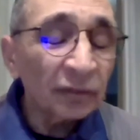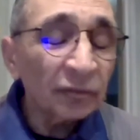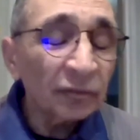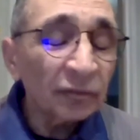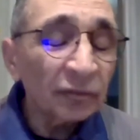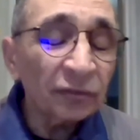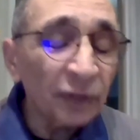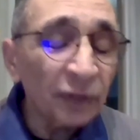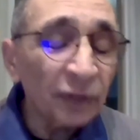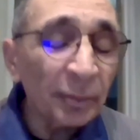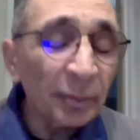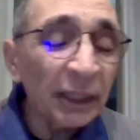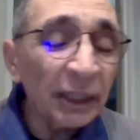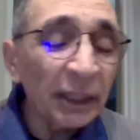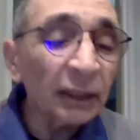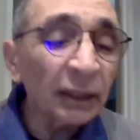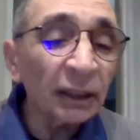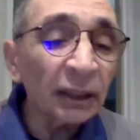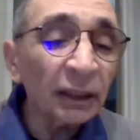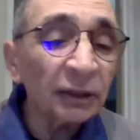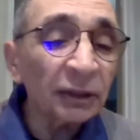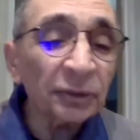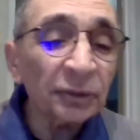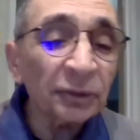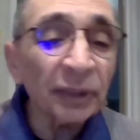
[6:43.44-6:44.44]
from
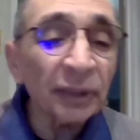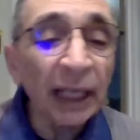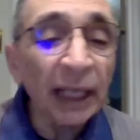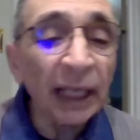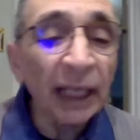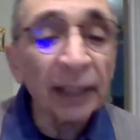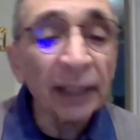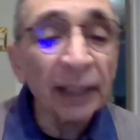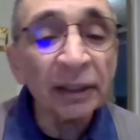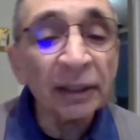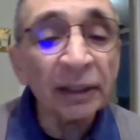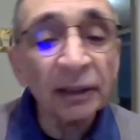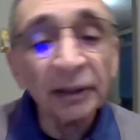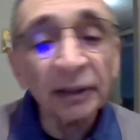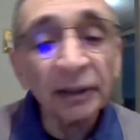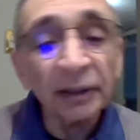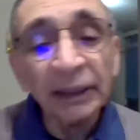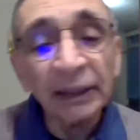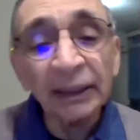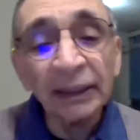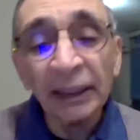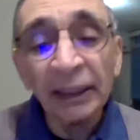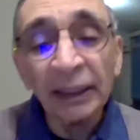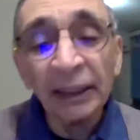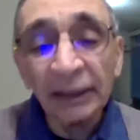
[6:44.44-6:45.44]
England to Canada
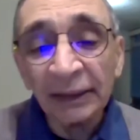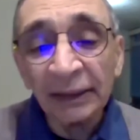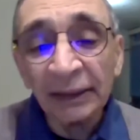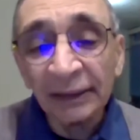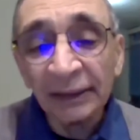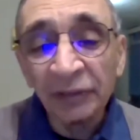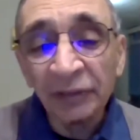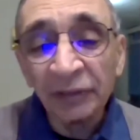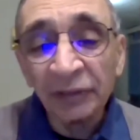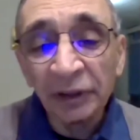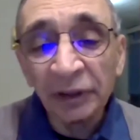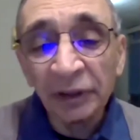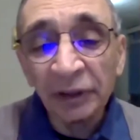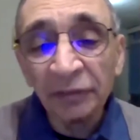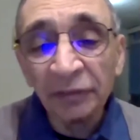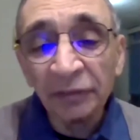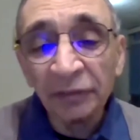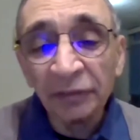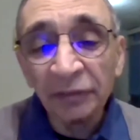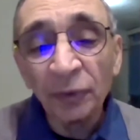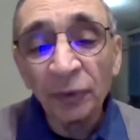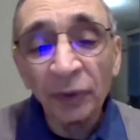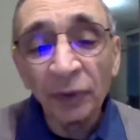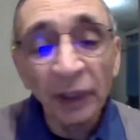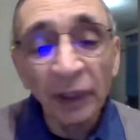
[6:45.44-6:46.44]
in
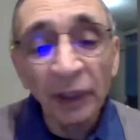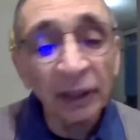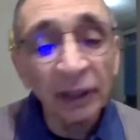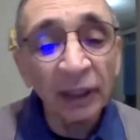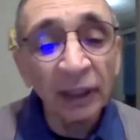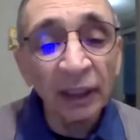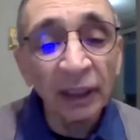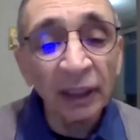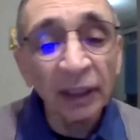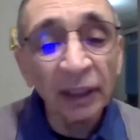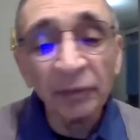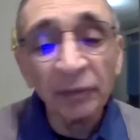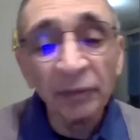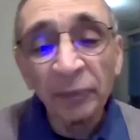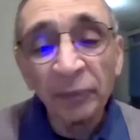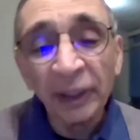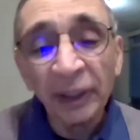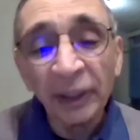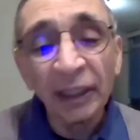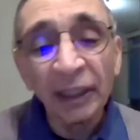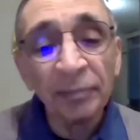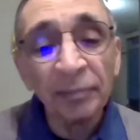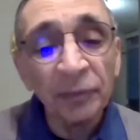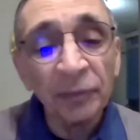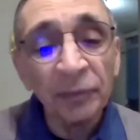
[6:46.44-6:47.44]
1974, and we
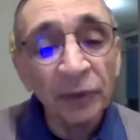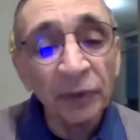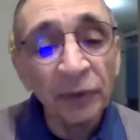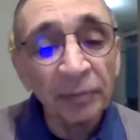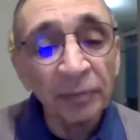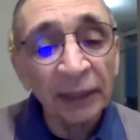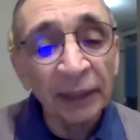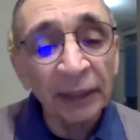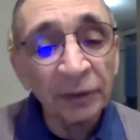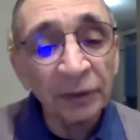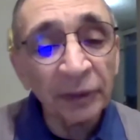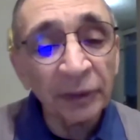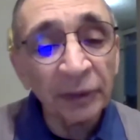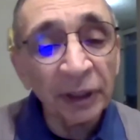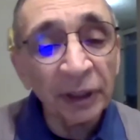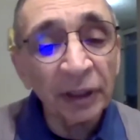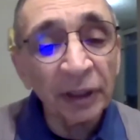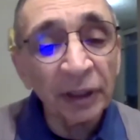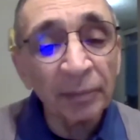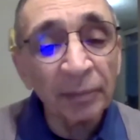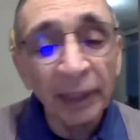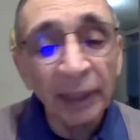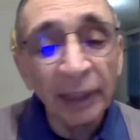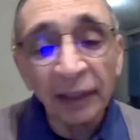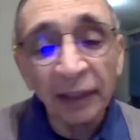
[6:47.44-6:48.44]
kept going back to India
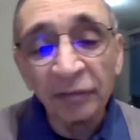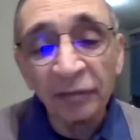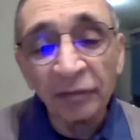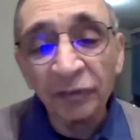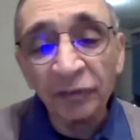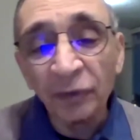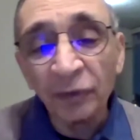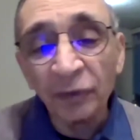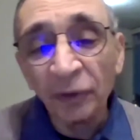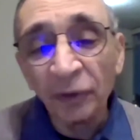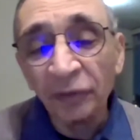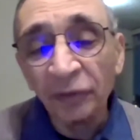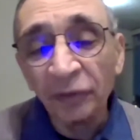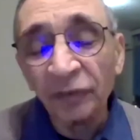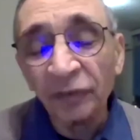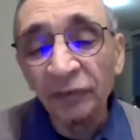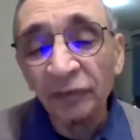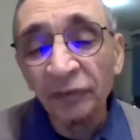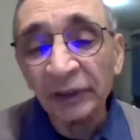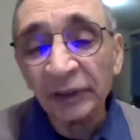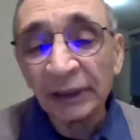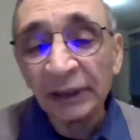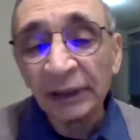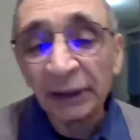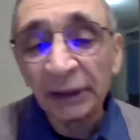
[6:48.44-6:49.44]
back and forth for
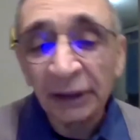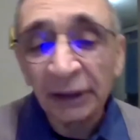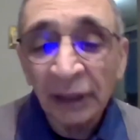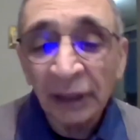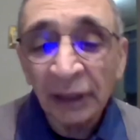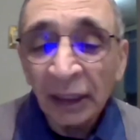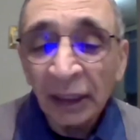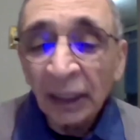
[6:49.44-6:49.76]
visits.